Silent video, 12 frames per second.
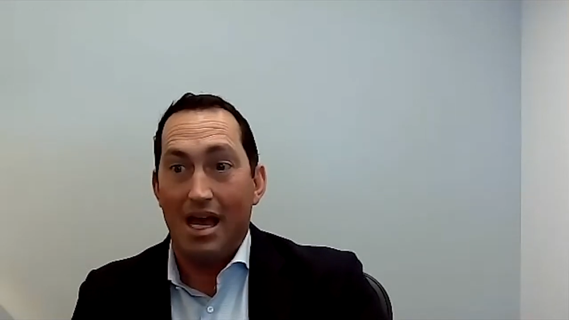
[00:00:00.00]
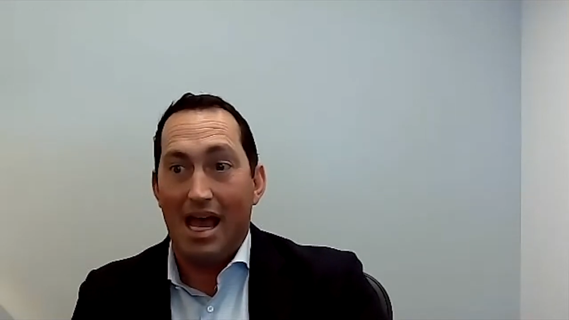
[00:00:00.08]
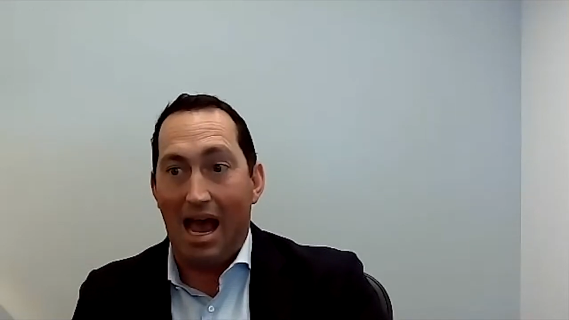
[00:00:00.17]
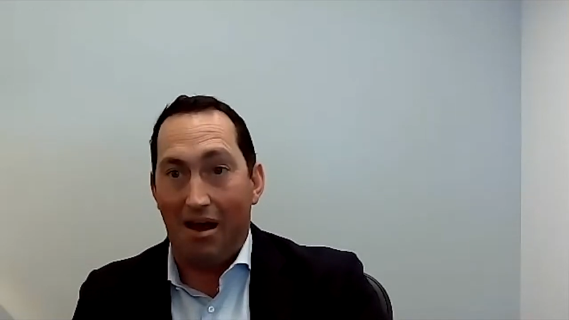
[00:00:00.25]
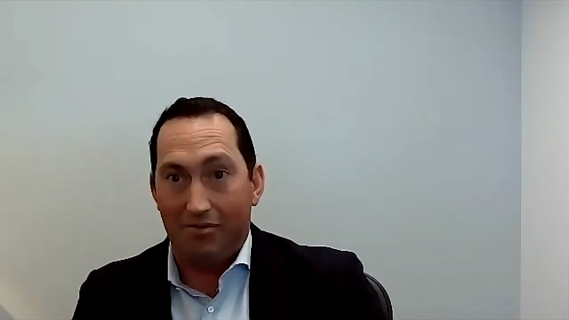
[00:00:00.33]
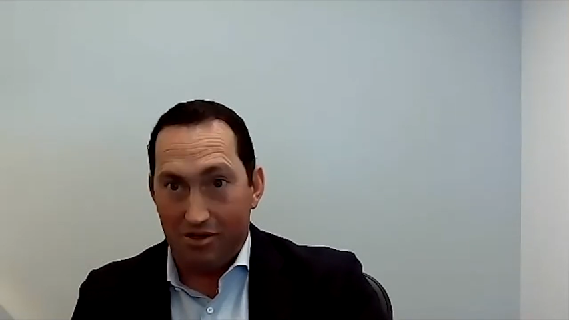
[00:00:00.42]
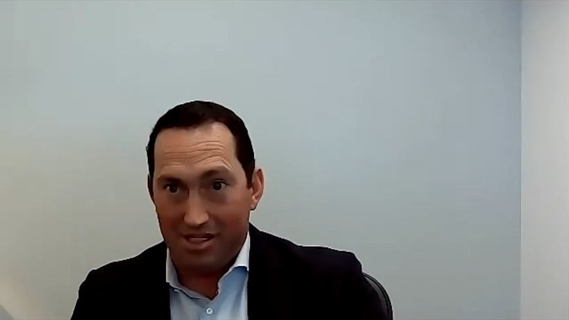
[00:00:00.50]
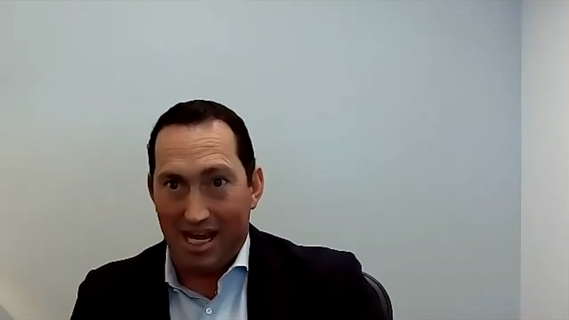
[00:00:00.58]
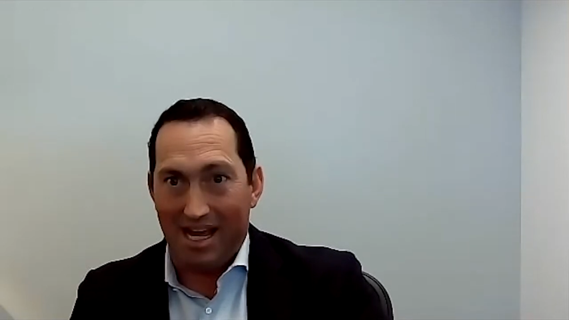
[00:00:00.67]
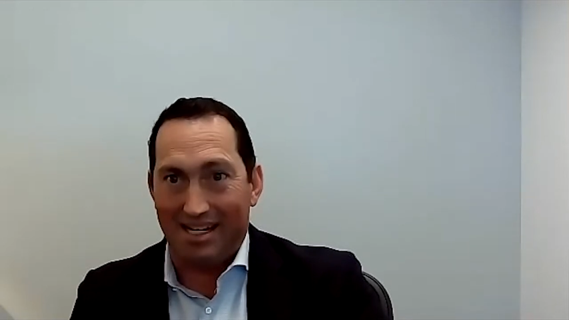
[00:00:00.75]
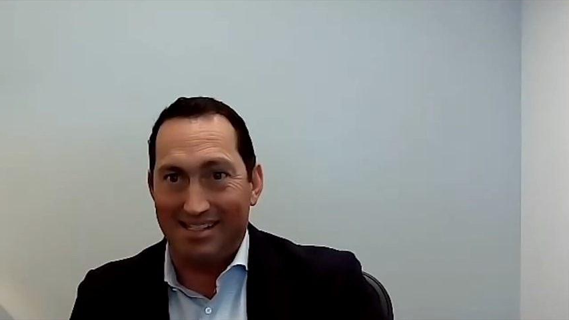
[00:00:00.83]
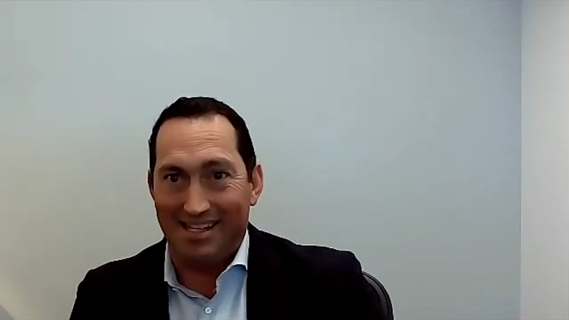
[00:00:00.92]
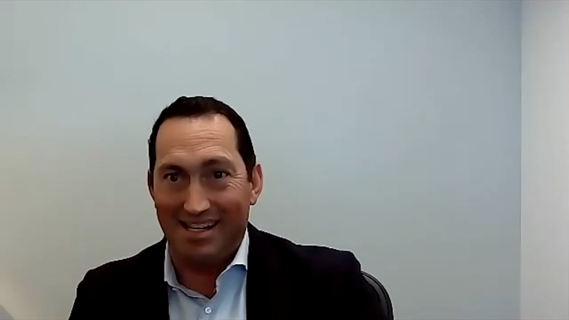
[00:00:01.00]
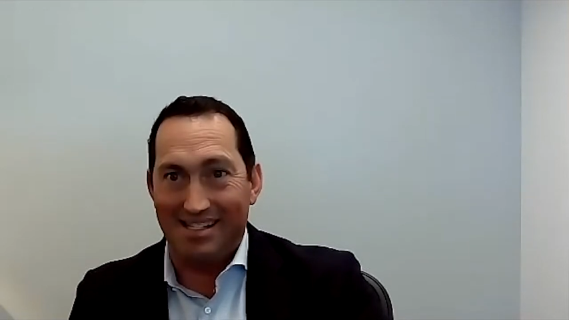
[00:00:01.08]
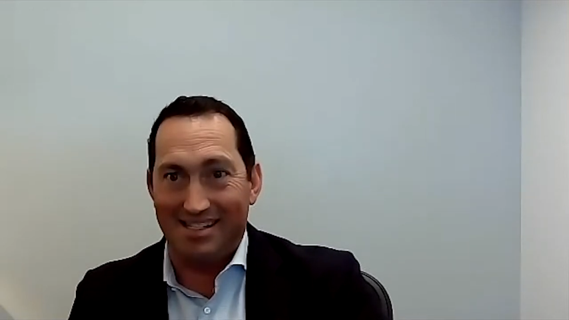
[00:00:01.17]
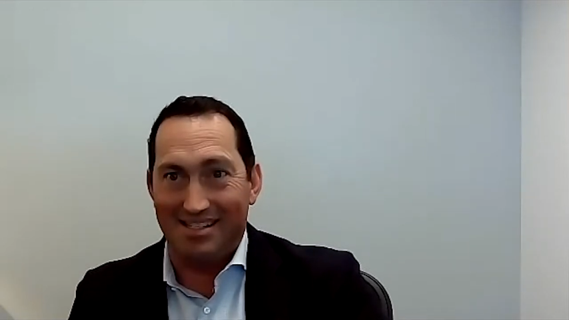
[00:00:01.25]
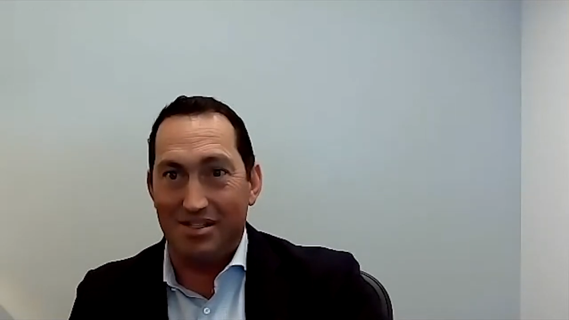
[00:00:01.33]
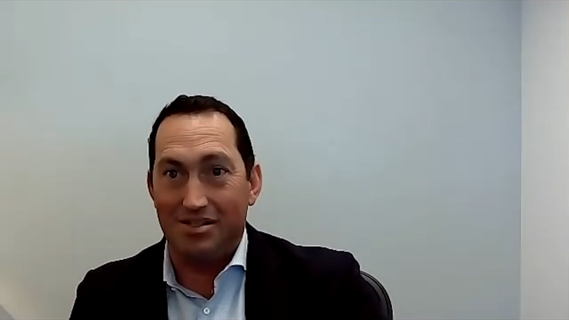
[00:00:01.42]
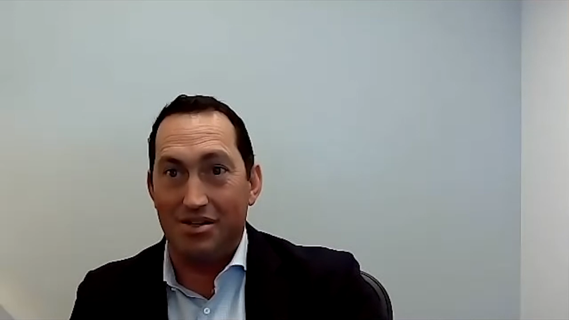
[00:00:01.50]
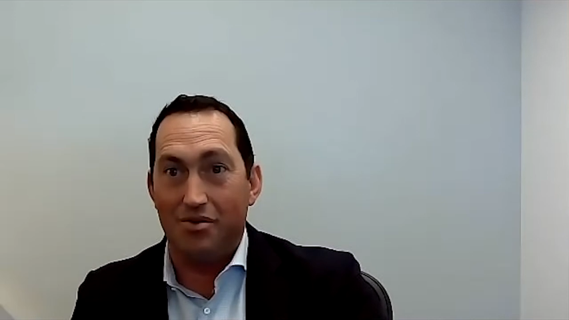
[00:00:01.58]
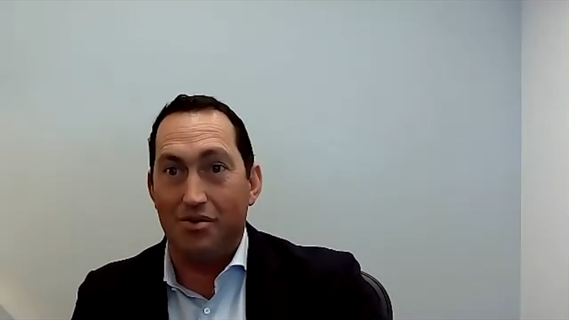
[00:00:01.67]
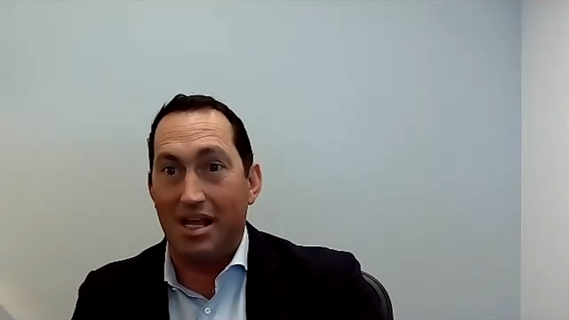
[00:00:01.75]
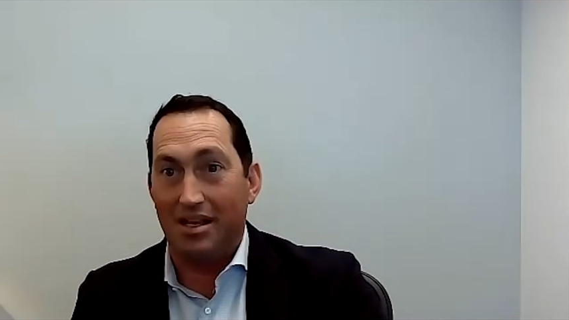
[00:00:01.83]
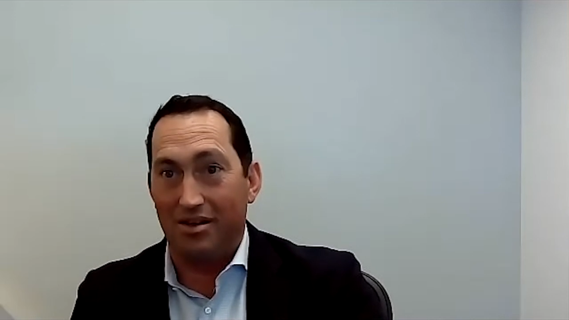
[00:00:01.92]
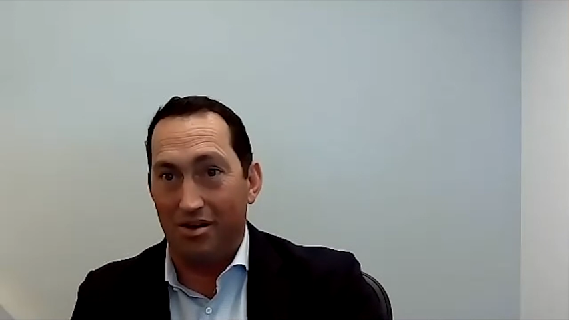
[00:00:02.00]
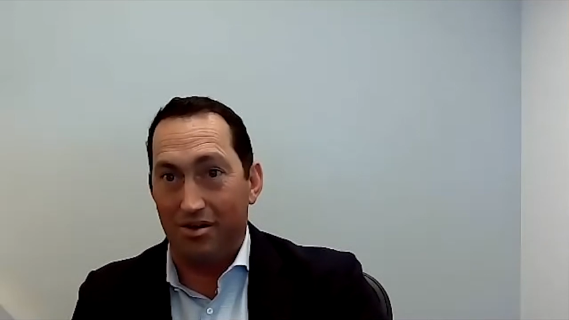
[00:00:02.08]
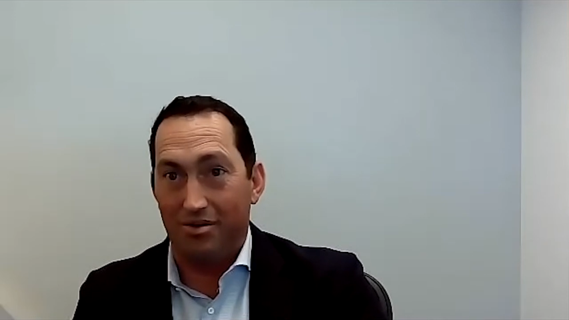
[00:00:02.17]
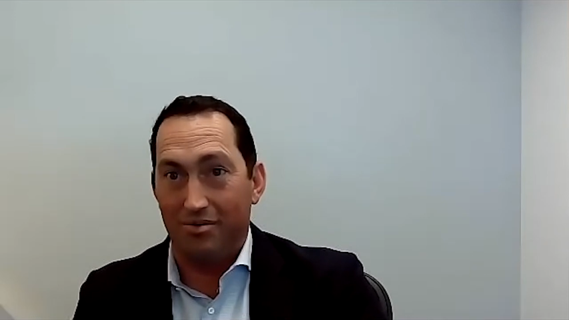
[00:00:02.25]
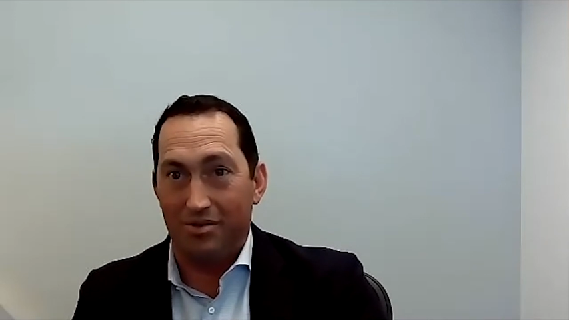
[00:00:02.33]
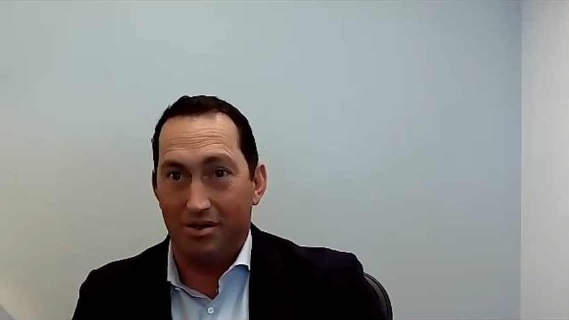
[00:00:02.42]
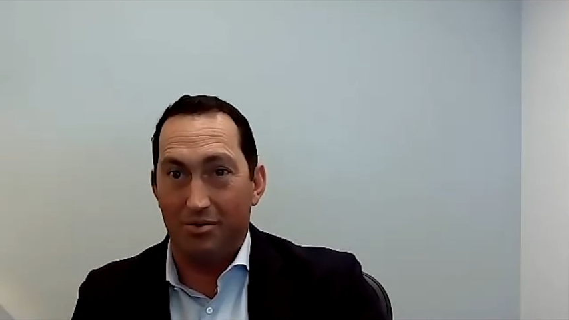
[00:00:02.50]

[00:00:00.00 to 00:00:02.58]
after-tax sense to donate your